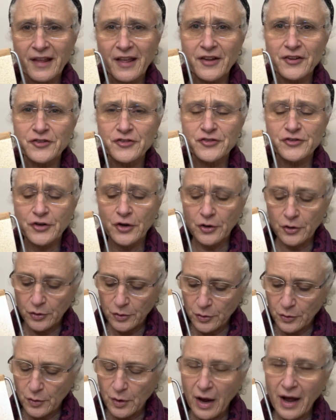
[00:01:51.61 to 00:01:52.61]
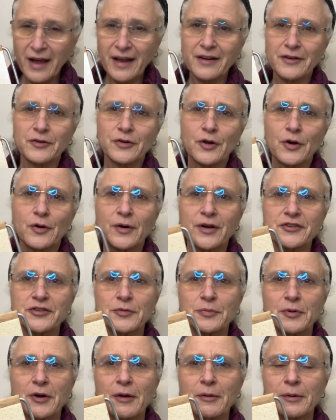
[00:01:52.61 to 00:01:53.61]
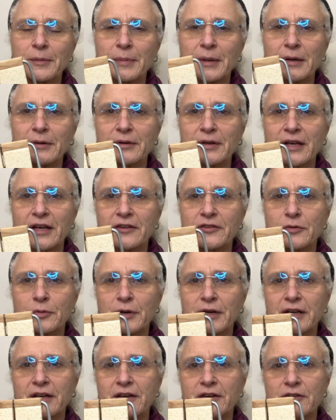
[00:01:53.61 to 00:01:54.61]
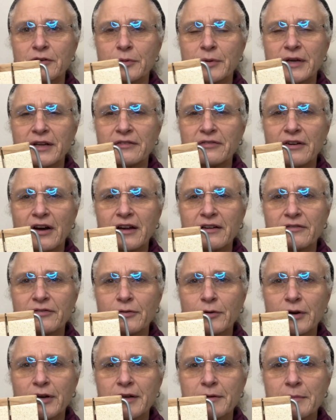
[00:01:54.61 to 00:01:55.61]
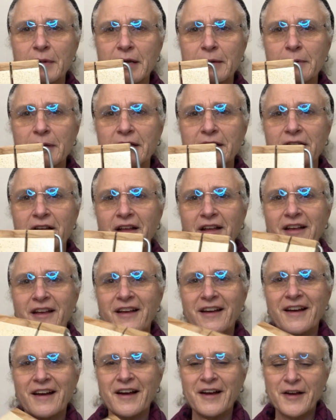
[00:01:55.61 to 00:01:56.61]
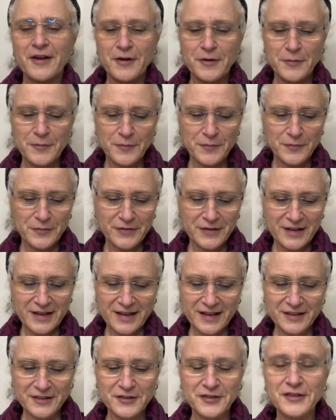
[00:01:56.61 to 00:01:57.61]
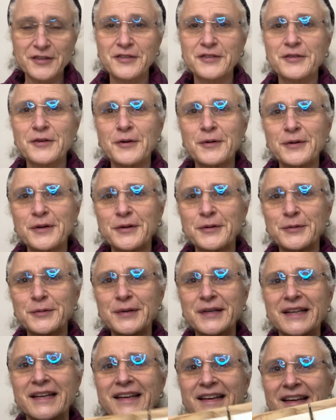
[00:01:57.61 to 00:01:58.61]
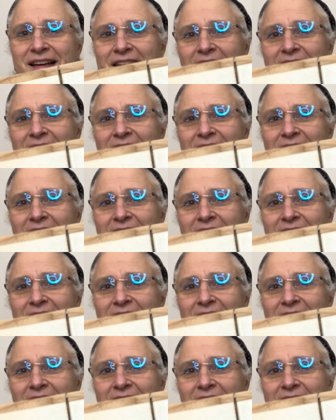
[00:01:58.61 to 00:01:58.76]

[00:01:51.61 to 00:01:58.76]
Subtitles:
So I don't know, I should probably be able to get 20 to 25 for it maybe. It's just so unique.